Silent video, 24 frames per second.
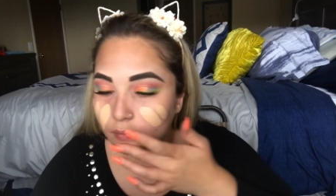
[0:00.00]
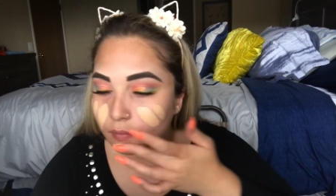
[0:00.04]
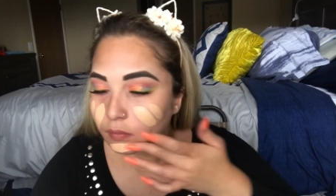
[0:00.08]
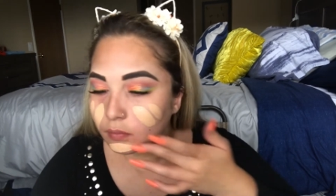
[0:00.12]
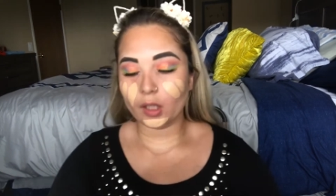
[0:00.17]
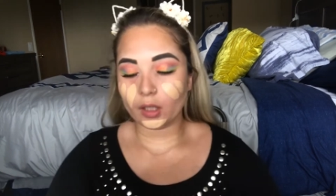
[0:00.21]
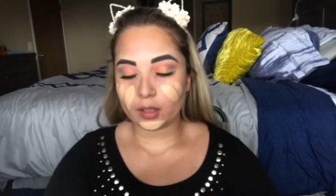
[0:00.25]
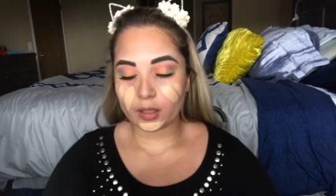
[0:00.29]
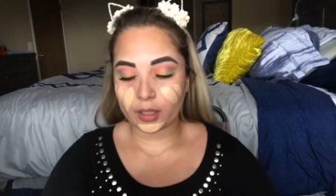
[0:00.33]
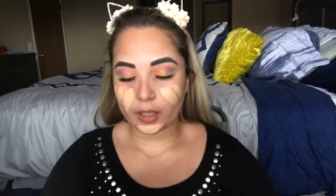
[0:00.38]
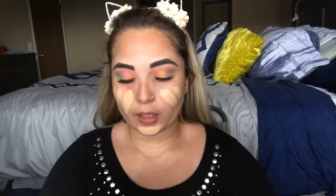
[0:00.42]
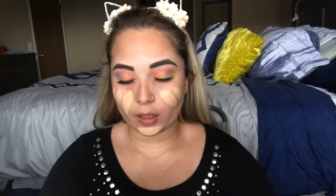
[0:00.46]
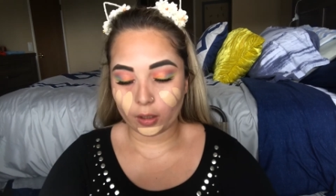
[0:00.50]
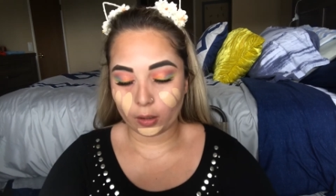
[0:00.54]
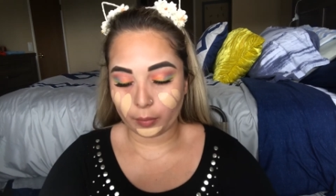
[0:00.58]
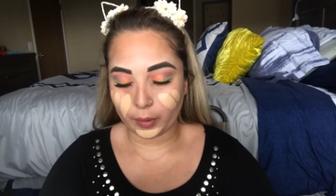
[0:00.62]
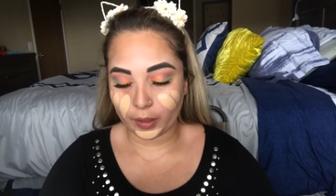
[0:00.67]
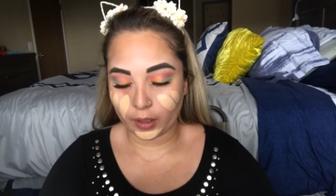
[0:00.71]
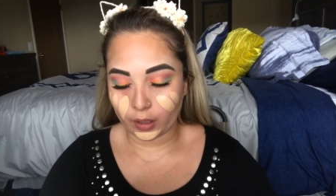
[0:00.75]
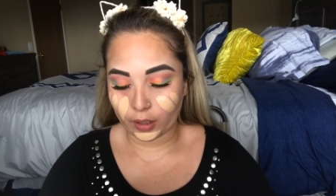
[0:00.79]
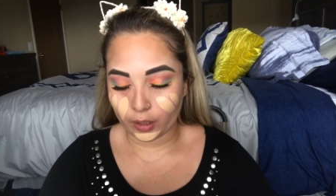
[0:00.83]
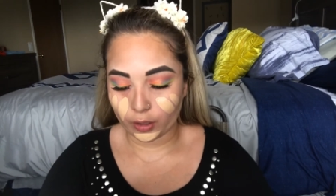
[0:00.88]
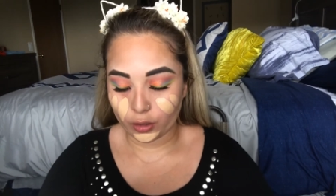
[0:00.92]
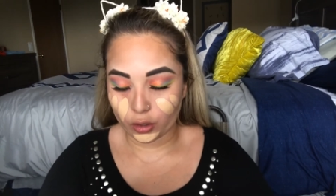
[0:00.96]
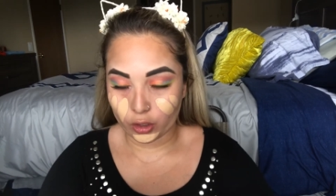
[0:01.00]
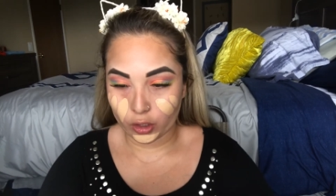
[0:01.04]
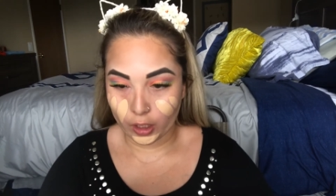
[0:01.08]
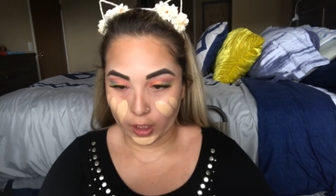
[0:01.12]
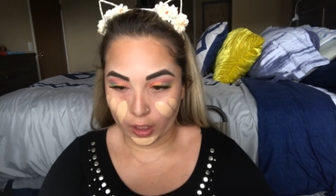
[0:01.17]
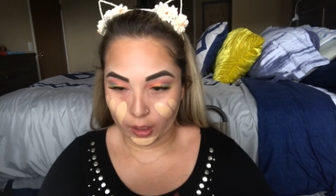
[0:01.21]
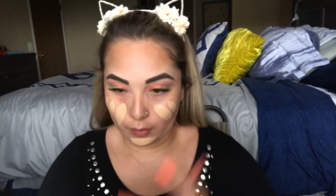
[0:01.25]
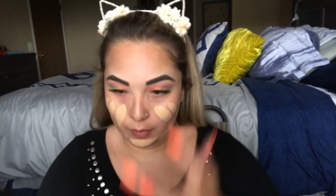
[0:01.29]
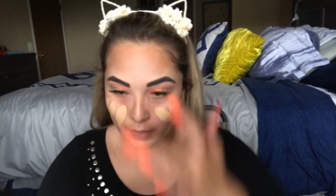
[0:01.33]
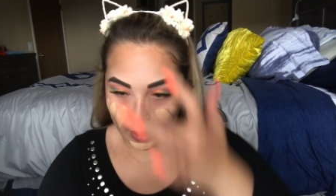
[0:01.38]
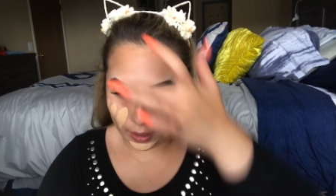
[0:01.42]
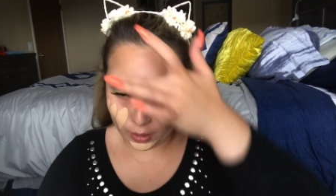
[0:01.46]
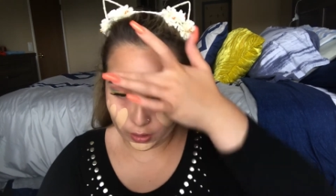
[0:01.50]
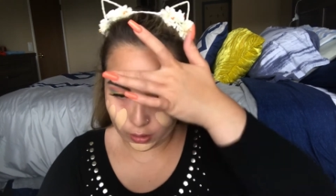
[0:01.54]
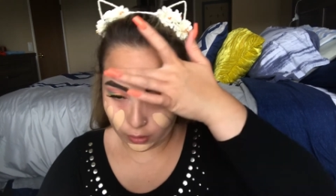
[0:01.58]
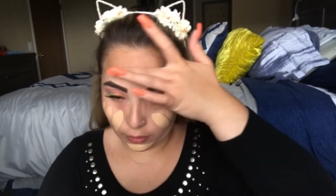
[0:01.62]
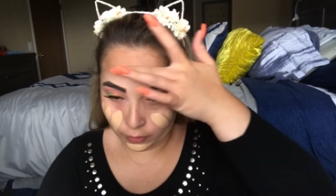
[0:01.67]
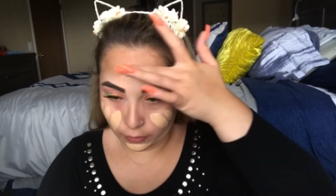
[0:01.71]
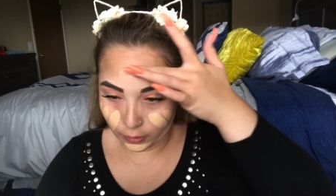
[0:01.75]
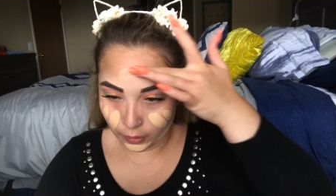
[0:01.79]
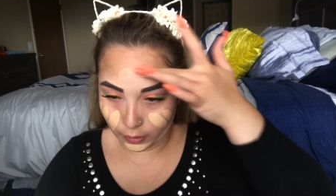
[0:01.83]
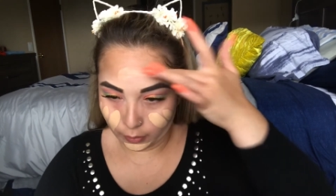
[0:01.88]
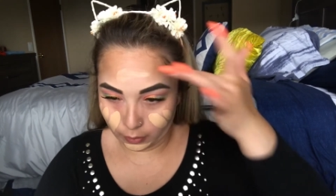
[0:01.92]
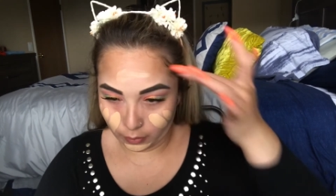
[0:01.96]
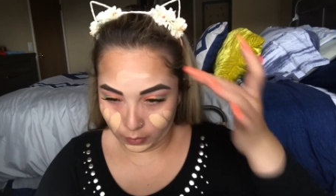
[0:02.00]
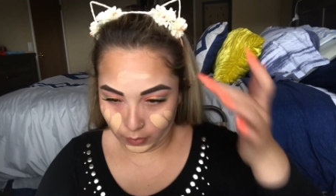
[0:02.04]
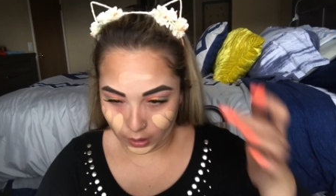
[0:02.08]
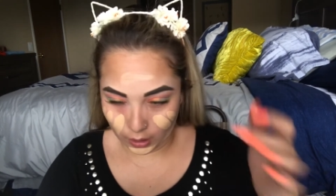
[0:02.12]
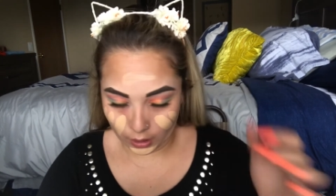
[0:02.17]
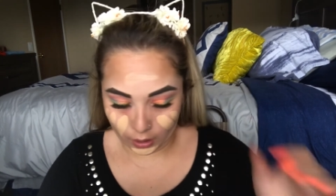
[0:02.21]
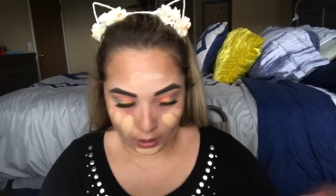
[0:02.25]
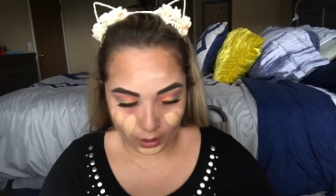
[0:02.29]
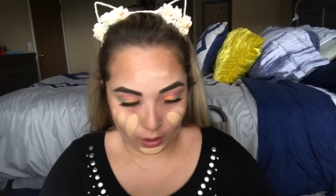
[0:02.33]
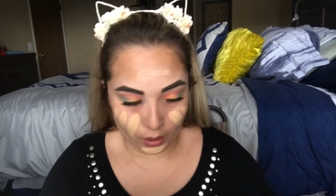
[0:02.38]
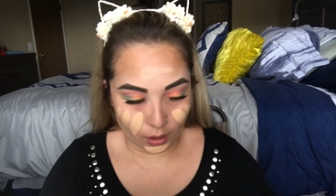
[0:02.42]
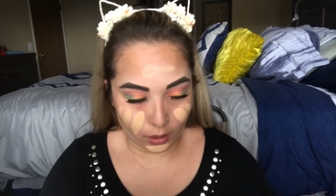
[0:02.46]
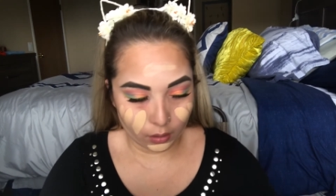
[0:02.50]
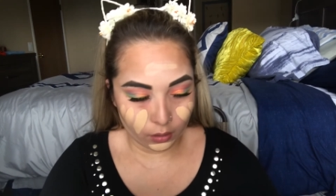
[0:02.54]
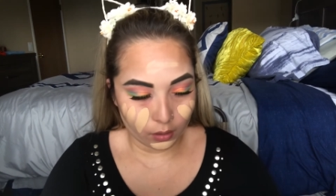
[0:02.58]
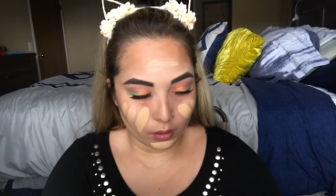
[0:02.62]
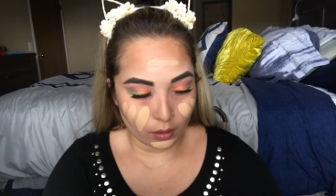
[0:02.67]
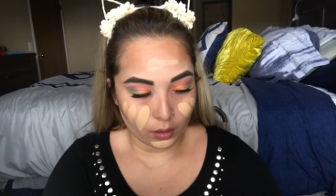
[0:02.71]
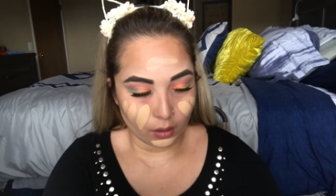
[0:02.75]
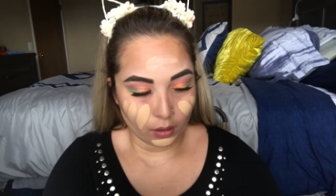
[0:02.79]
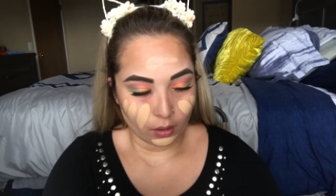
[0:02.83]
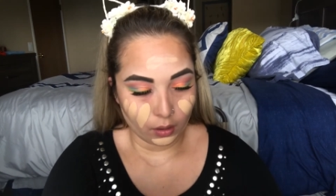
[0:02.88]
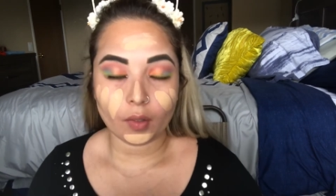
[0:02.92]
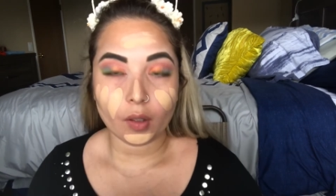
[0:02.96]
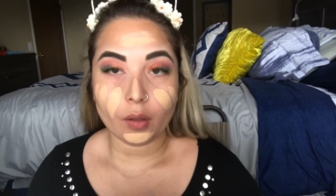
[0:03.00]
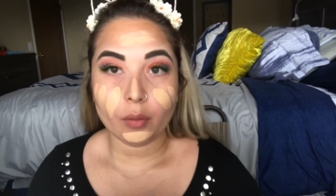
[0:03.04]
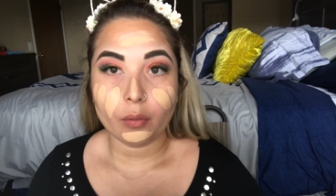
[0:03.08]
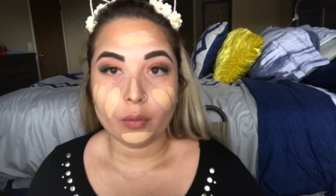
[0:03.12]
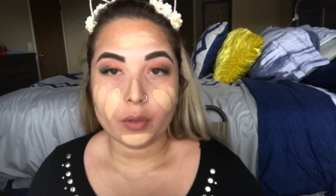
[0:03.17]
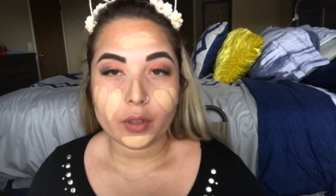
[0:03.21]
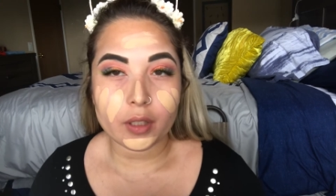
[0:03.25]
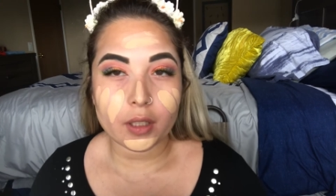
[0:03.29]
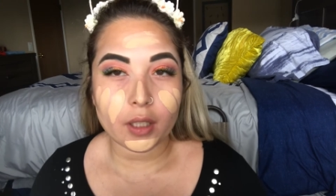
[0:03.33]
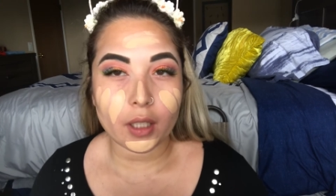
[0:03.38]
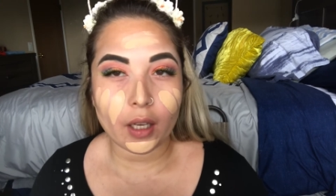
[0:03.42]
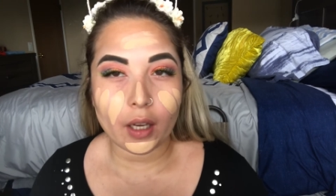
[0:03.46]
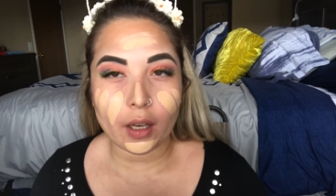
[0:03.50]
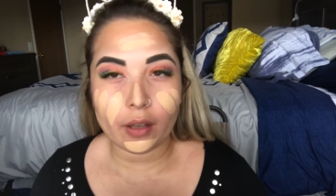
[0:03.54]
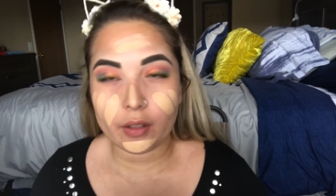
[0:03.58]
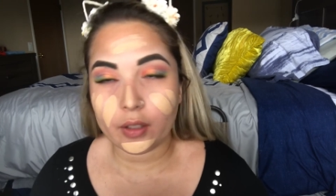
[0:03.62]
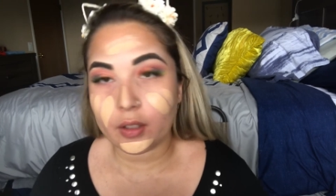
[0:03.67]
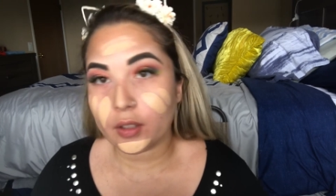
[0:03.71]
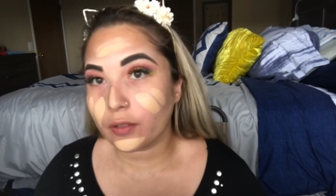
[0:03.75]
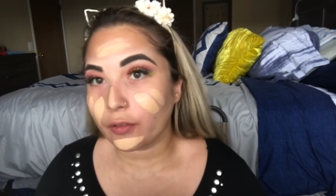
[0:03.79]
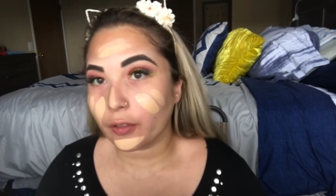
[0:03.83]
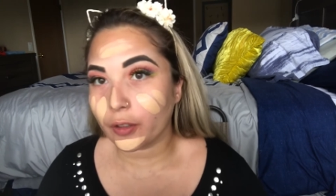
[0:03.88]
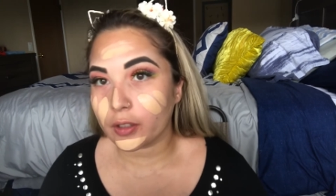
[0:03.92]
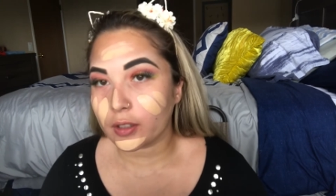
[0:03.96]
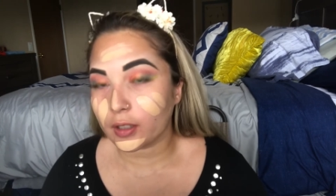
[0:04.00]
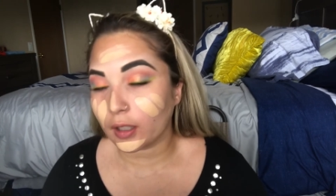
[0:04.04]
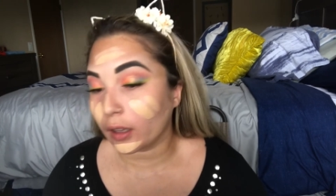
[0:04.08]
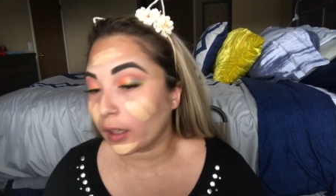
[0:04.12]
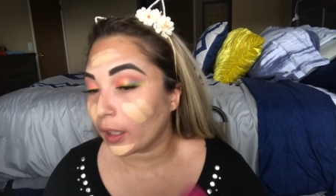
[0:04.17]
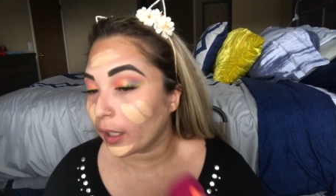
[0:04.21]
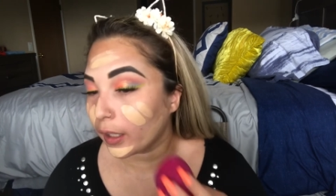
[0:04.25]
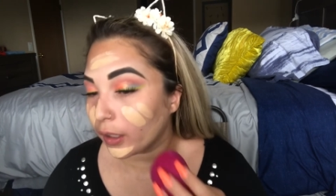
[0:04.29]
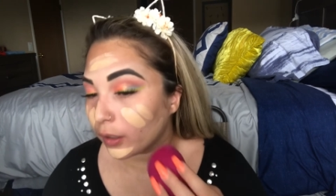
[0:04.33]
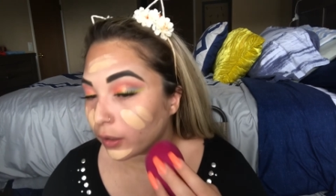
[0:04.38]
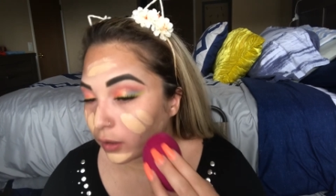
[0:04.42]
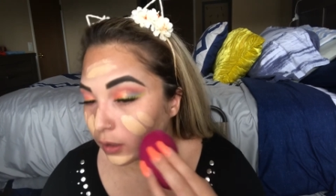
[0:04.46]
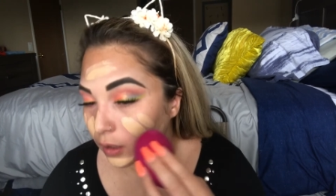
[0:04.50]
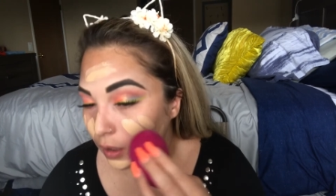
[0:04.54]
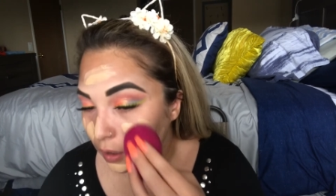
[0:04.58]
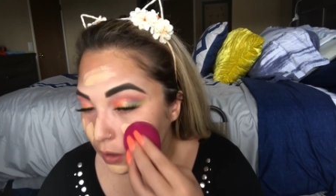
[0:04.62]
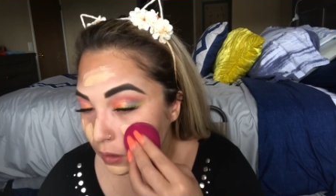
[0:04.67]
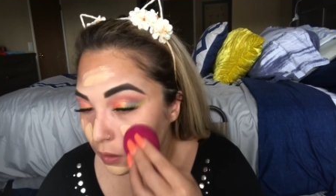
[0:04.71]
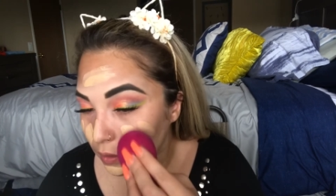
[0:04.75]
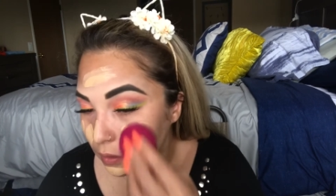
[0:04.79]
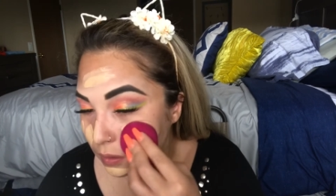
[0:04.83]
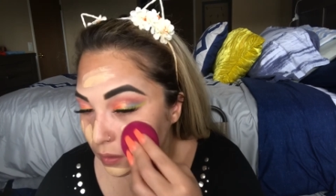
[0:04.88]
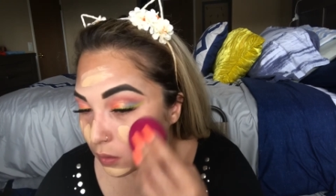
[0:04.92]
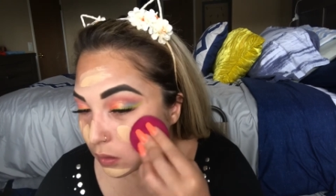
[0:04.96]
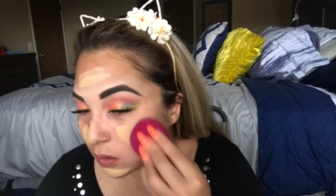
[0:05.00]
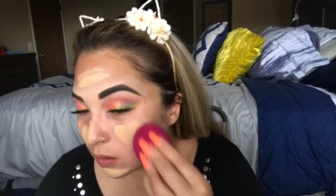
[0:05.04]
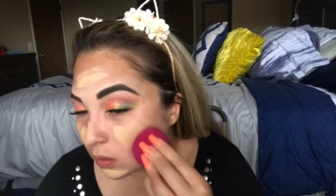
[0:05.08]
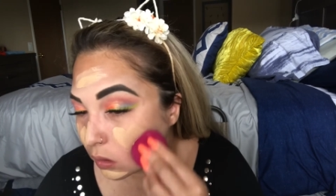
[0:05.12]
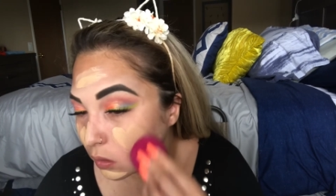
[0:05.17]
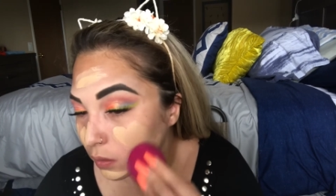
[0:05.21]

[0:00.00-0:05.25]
Looks like it'll be a good shade match for me. We'll see how this first layer does.